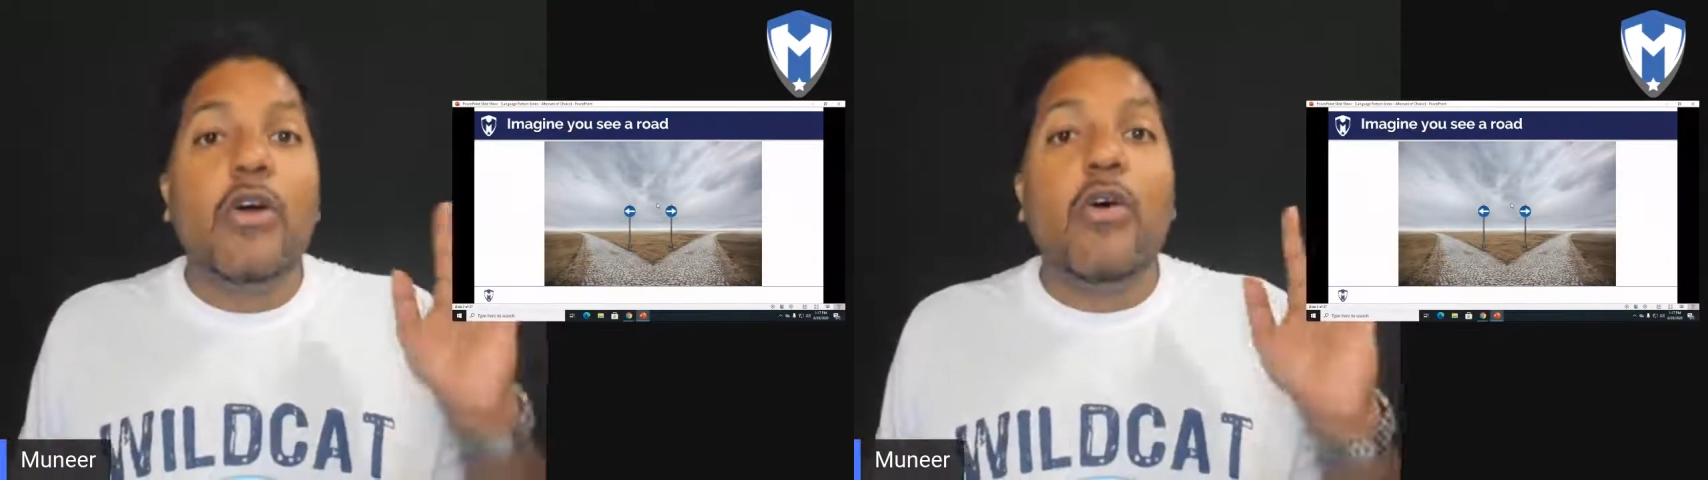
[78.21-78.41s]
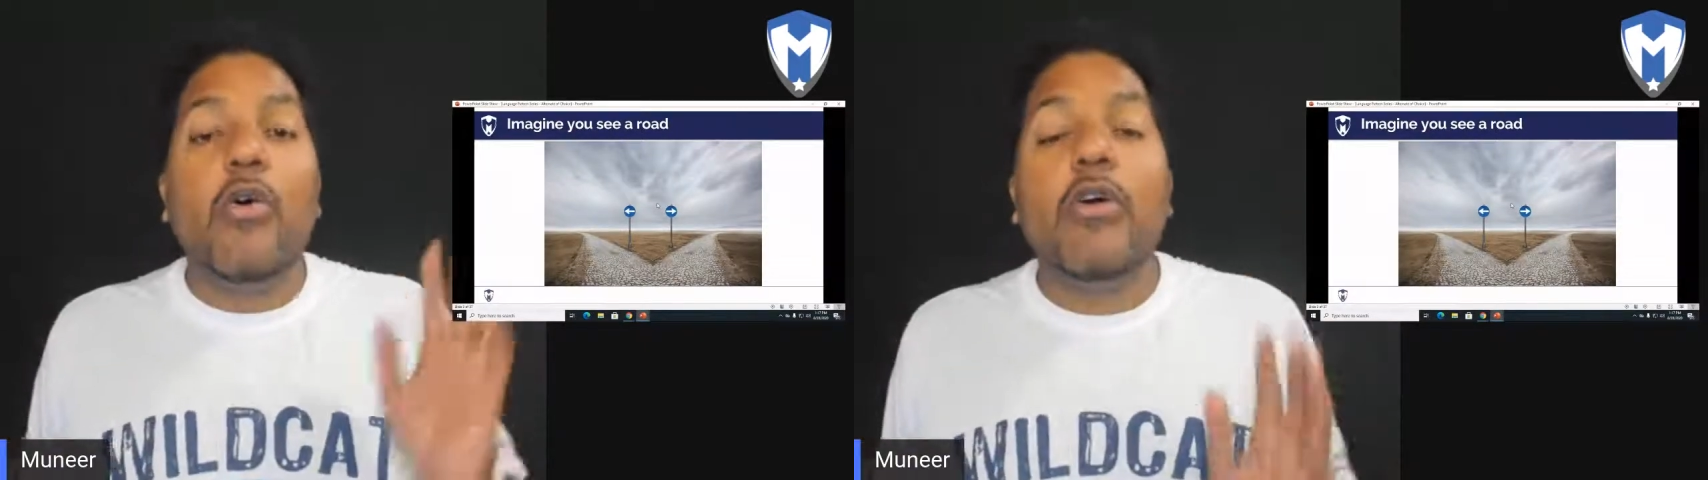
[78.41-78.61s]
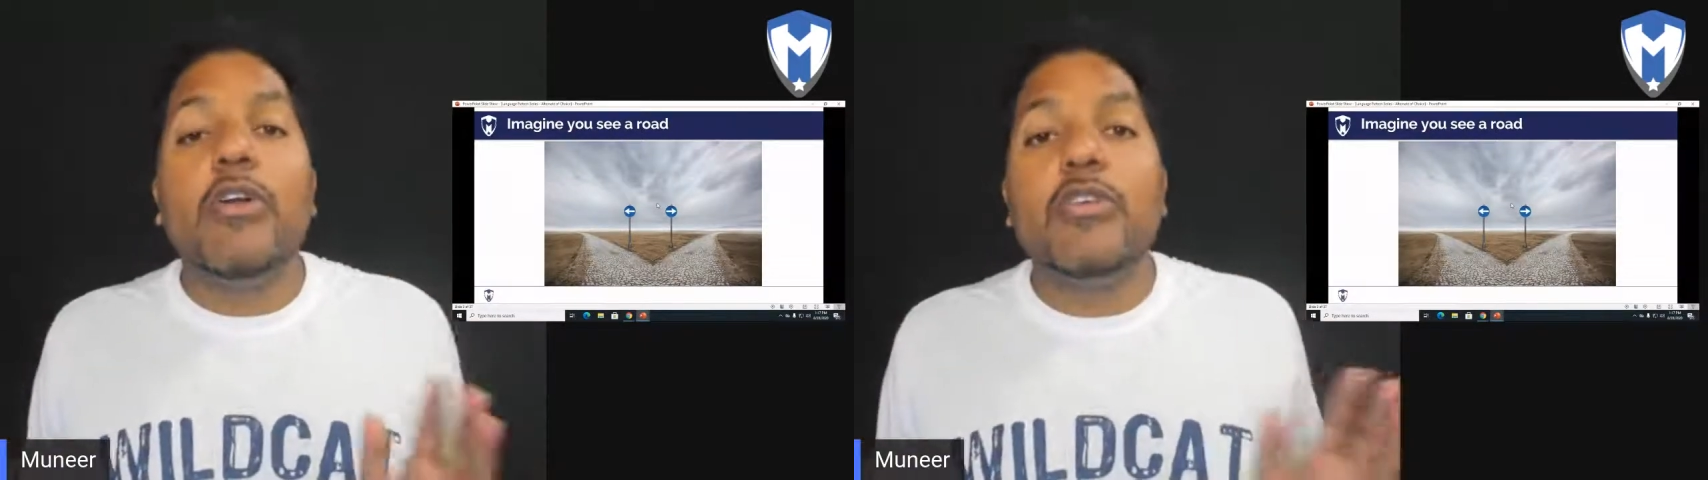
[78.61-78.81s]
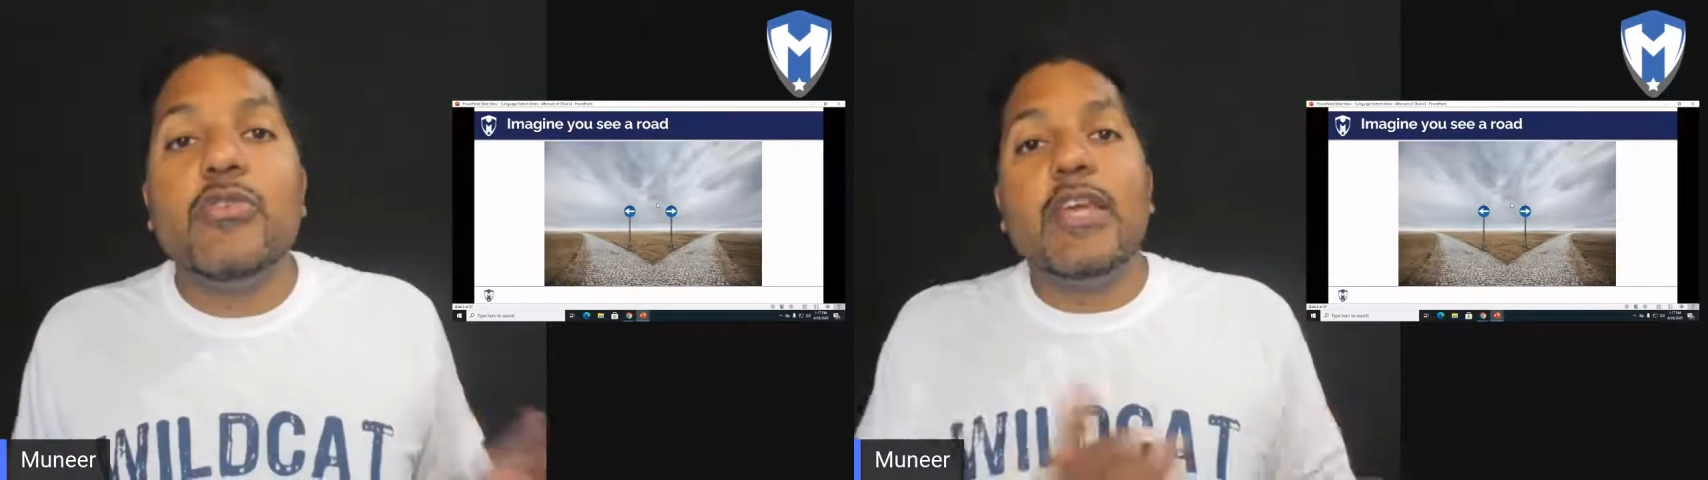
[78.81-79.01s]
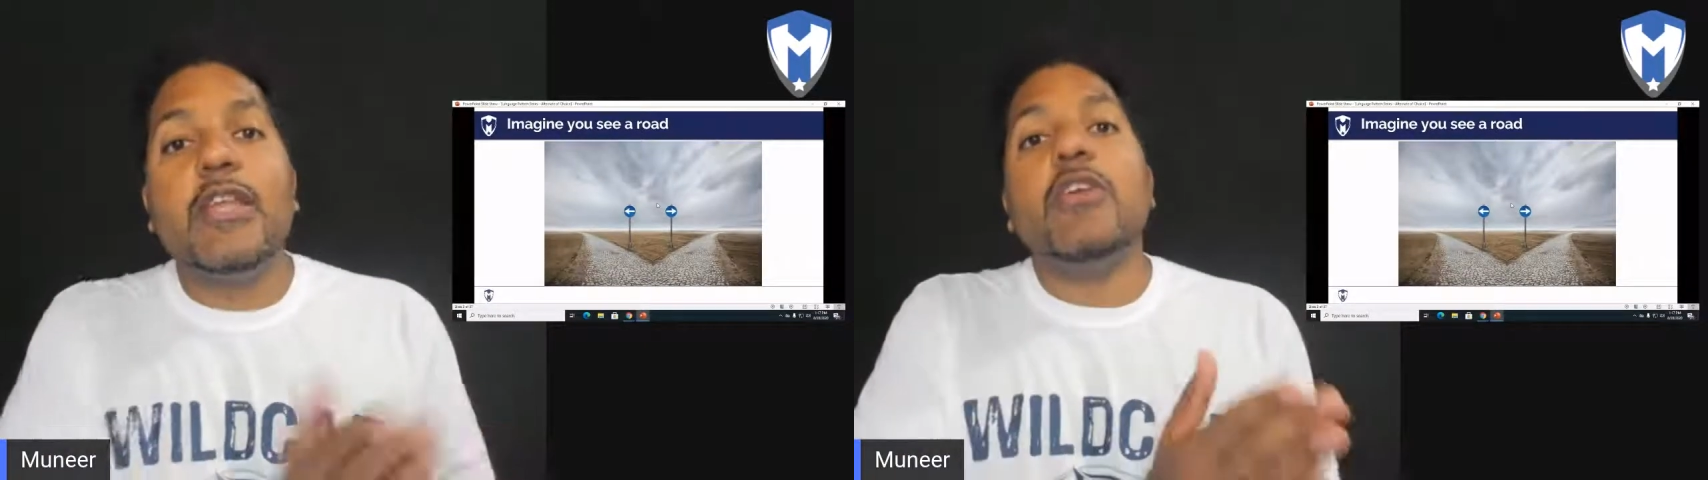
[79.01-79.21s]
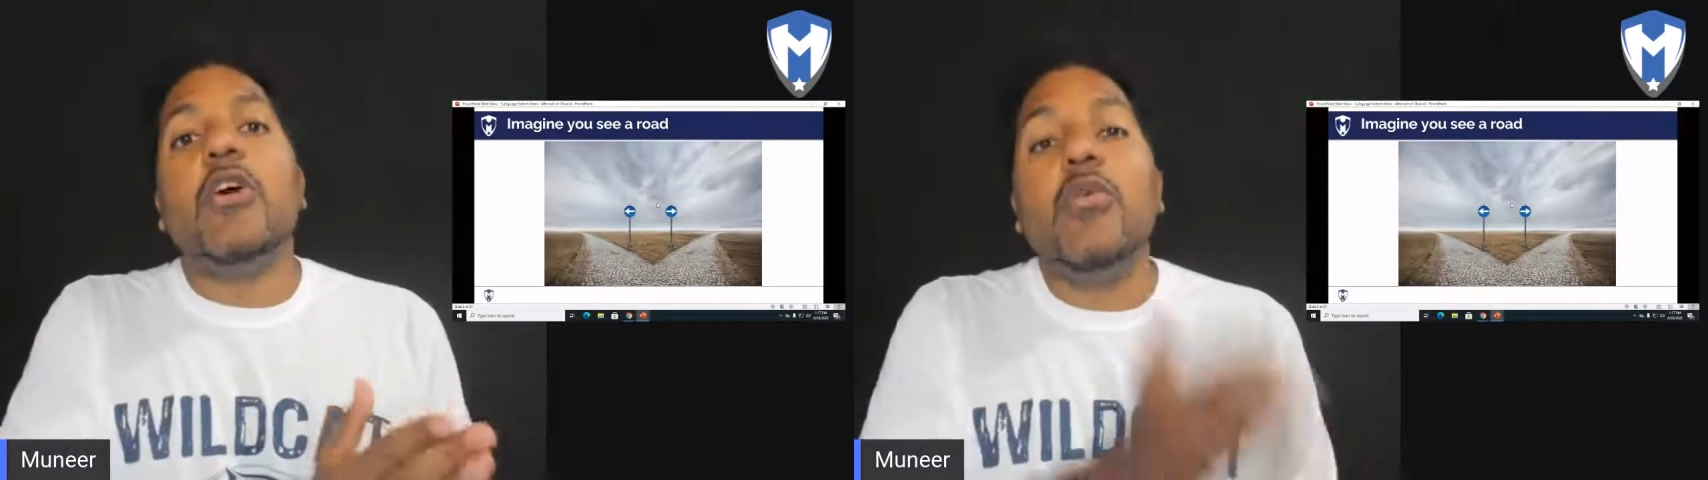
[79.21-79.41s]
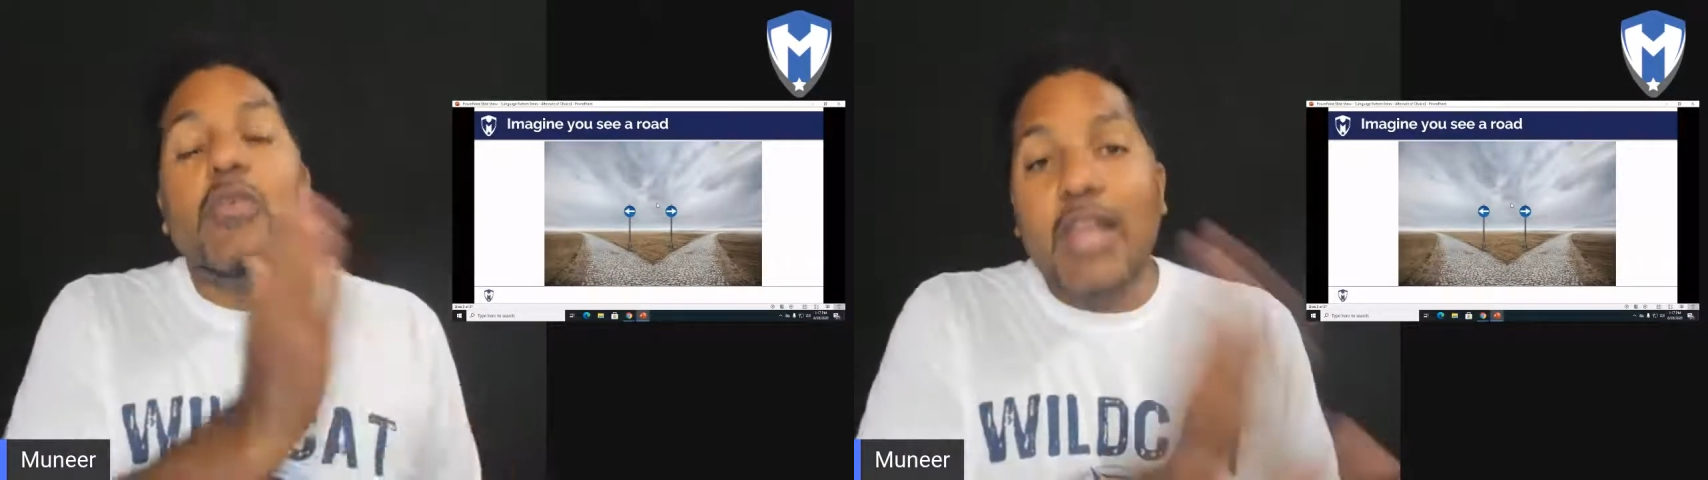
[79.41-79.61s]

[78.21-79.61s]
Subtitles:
or you can go